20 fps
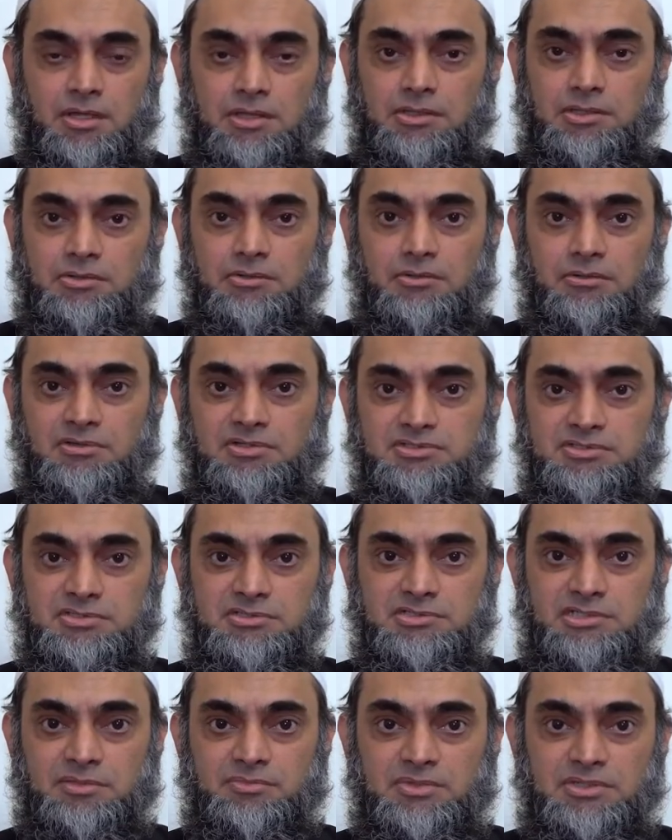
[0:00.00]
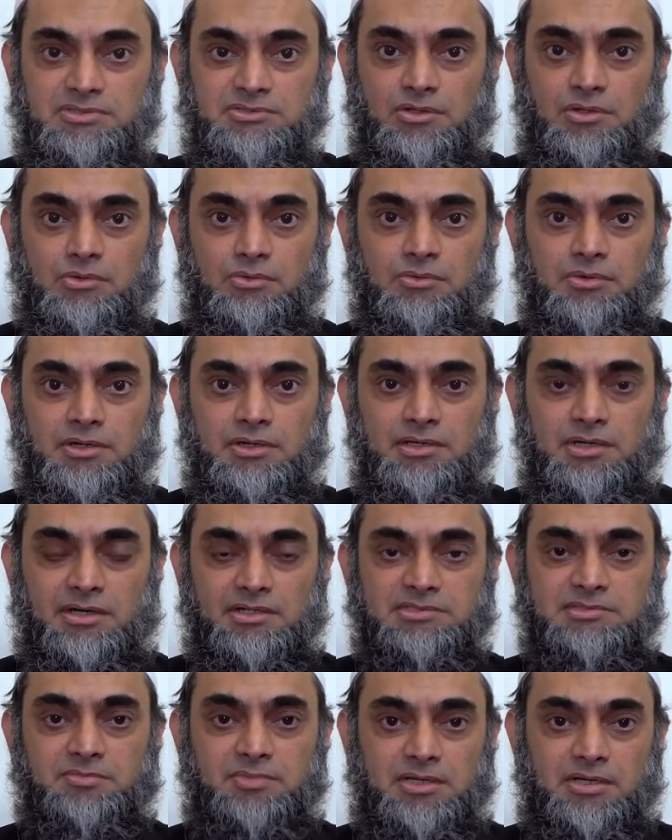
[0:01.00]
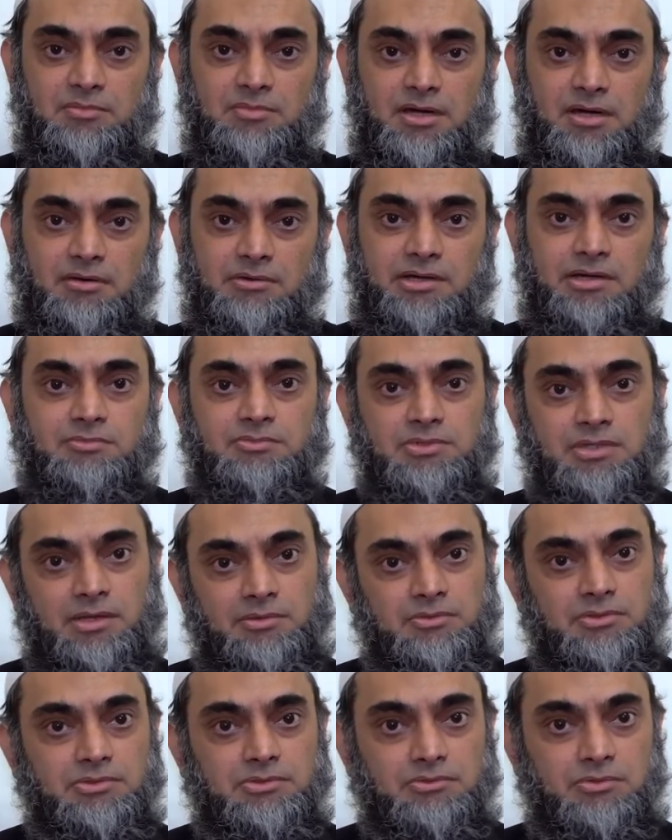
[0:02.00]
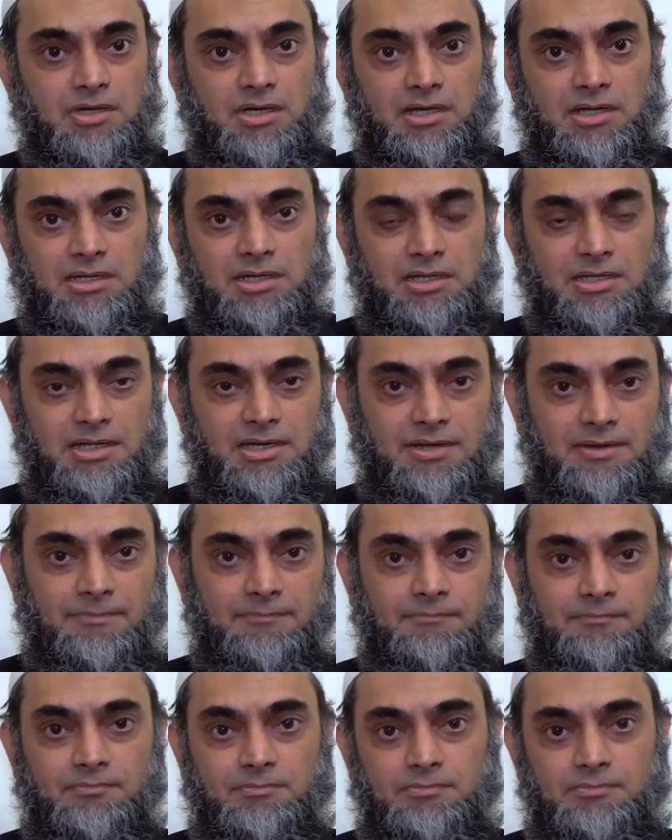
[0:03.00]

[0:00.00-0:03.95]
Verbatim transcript: your relationship is over, now it's become a haram, you have to do a halala.